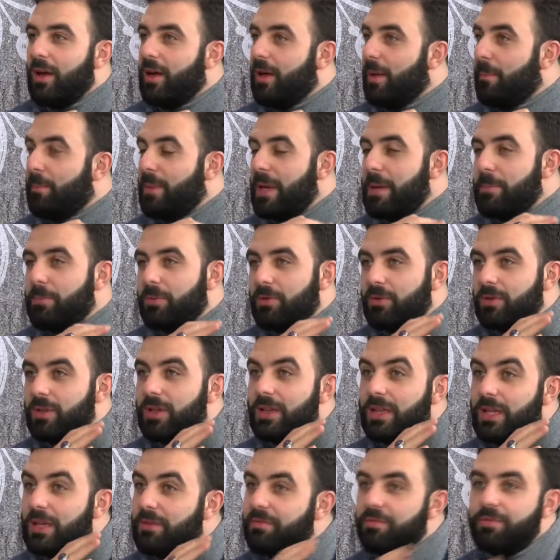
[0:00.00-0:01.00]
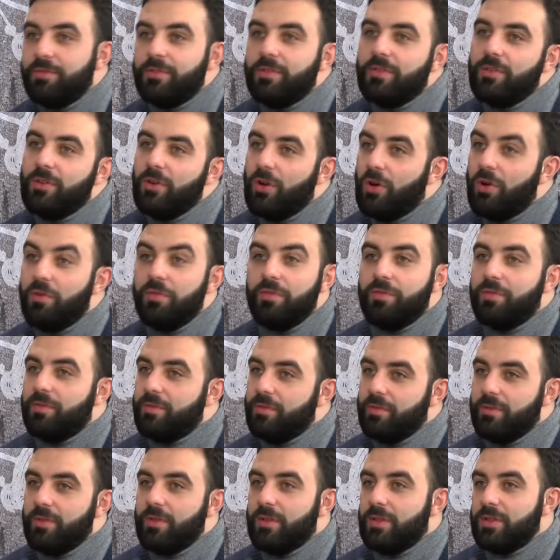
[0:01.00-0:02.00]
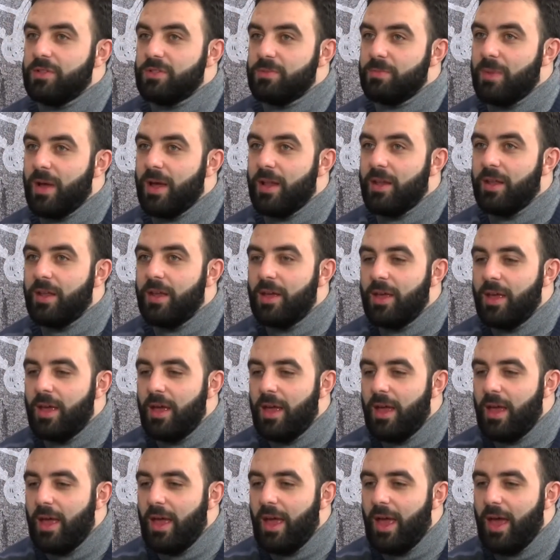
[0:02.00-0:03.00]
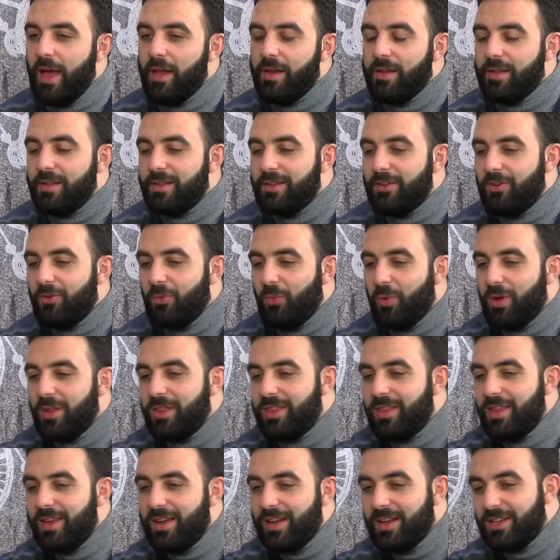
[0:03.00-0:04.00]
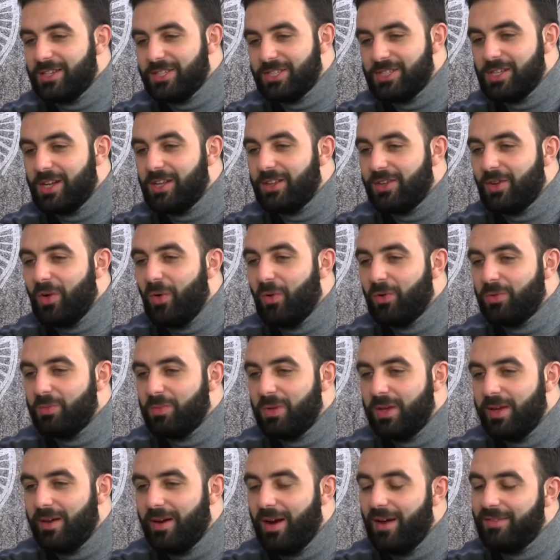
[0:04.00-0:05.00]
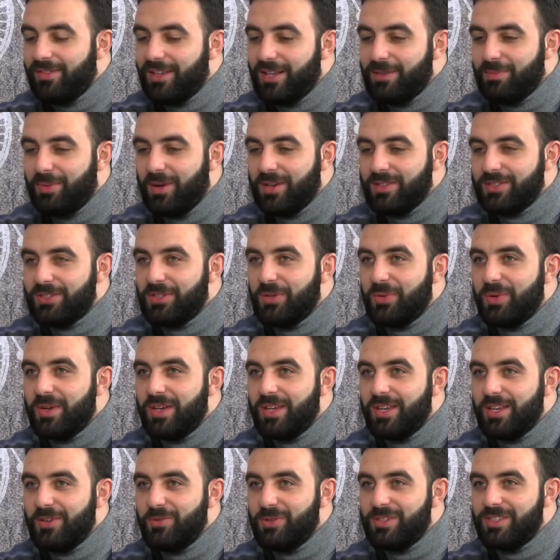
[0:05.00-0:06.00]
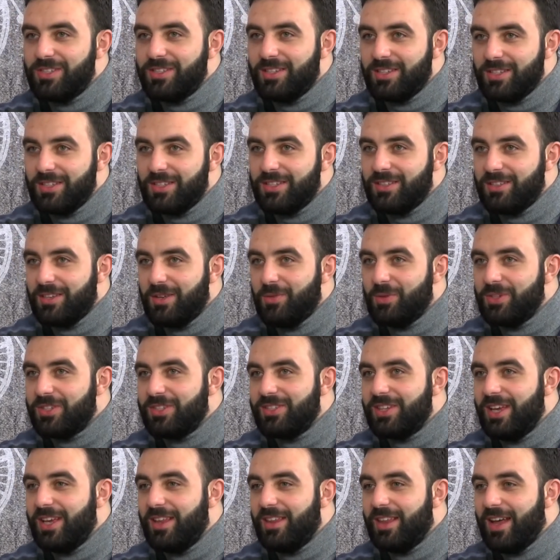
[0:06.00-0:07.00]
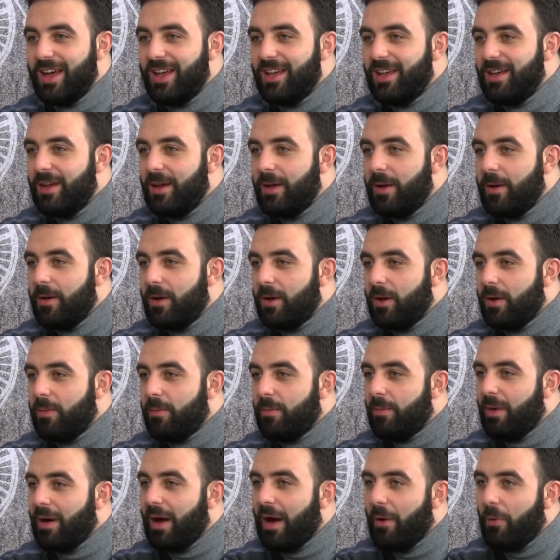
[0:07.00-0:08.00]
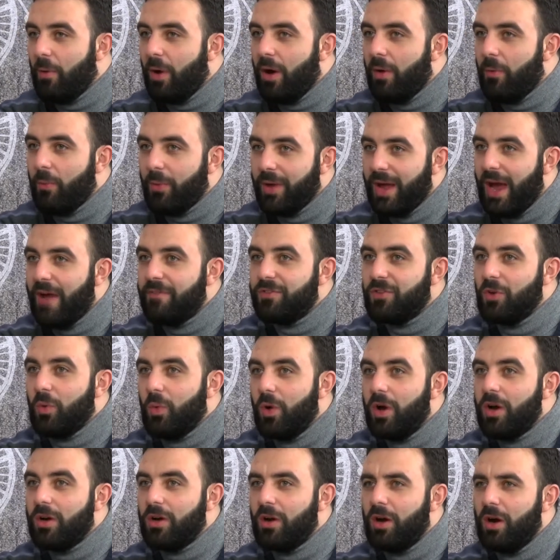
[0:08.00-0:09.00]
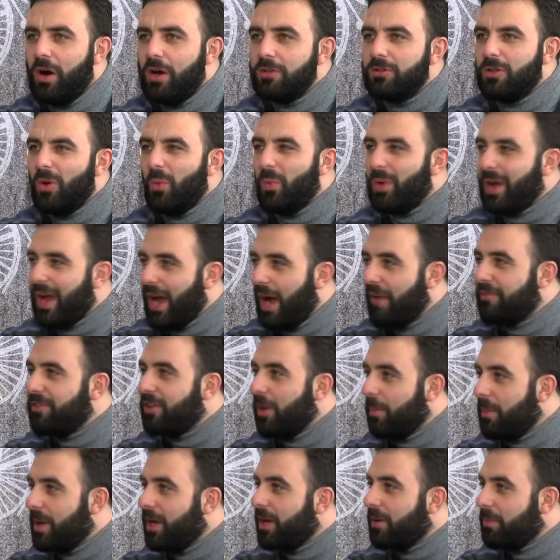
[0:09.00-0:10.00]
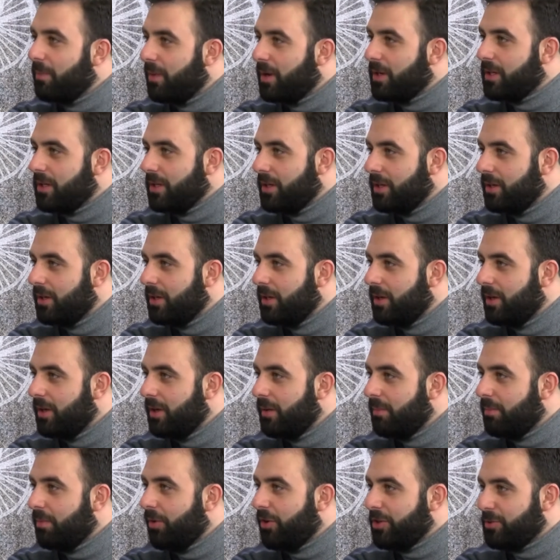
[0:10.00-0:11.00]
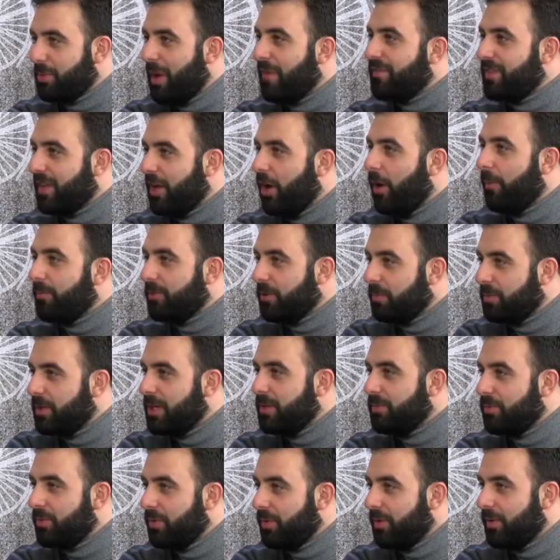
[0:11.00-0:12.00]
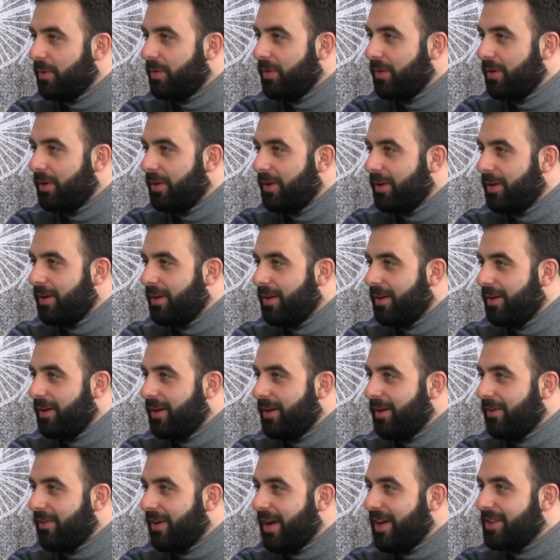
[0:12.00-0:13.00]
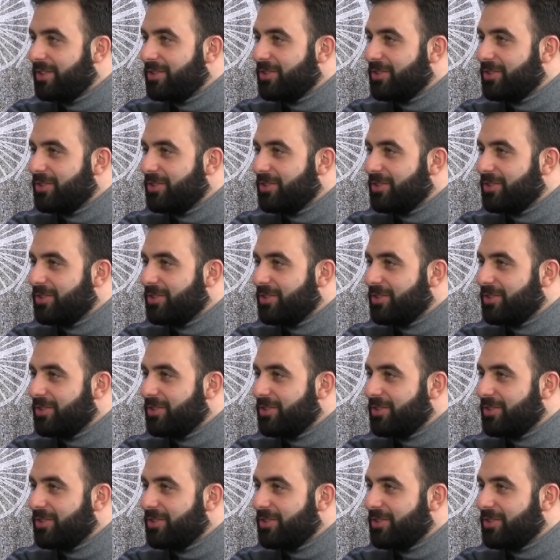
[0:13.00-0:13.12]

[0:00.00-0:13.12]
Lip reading: People lived off this man. And one thing his son told me after he passed away, he would say that we have to work hard and we have to make money, because we have to help the people, right?